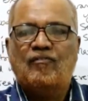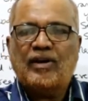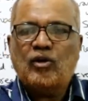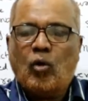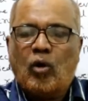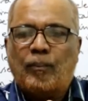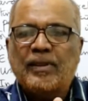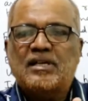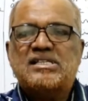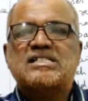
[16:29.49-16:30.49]
When you
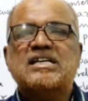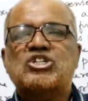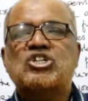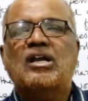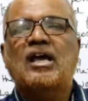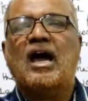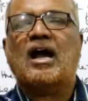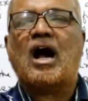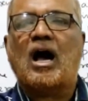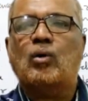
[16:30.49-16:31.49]
open the stationery
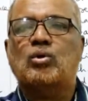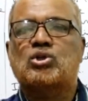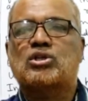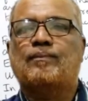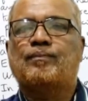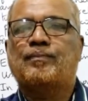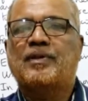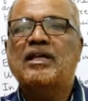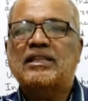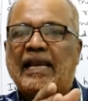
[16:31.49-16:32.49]
account
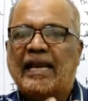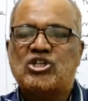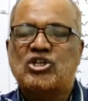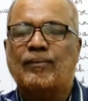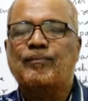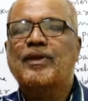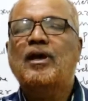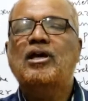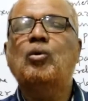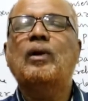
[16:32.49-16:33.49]
in the ledger,
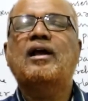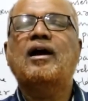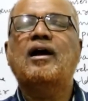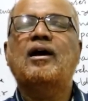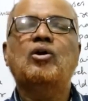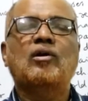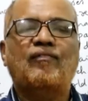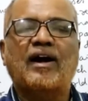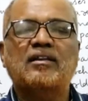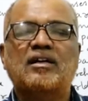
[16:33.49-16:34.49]
you will
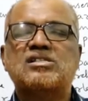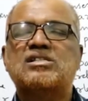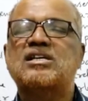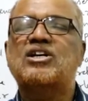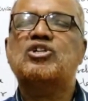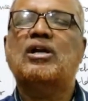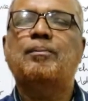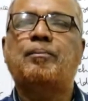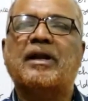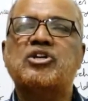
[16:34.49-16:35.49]
find that
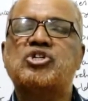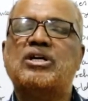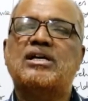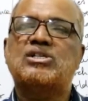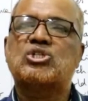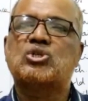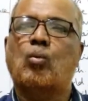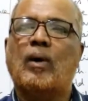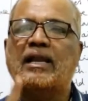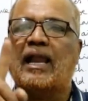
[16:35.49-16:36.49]
stationery purchased
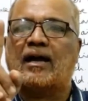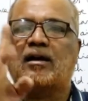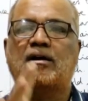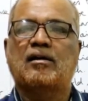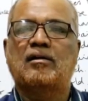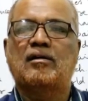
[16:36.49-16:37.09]
1 lakh.